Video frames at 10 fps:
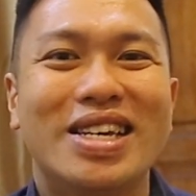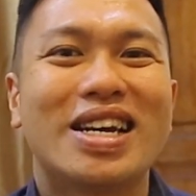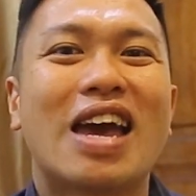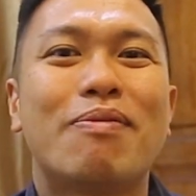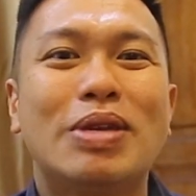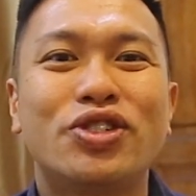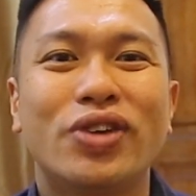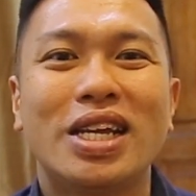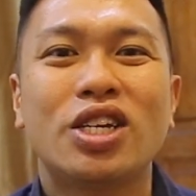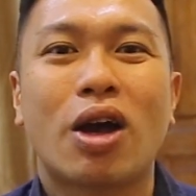here. I have been
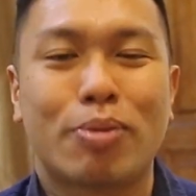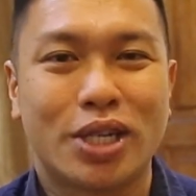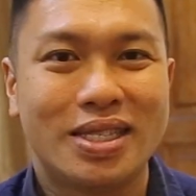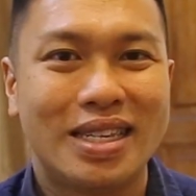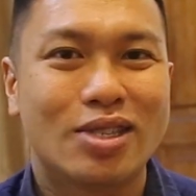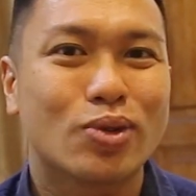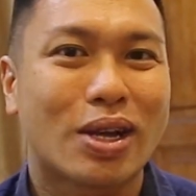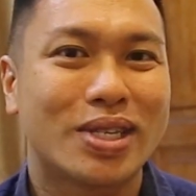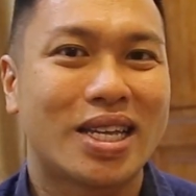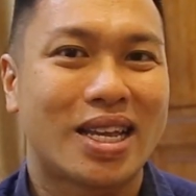trading options since
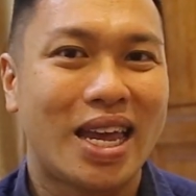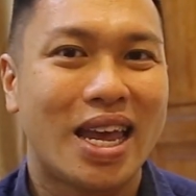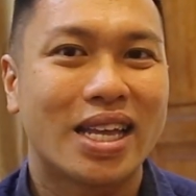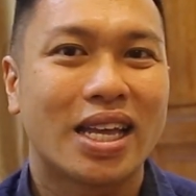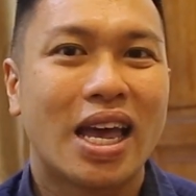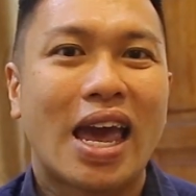2008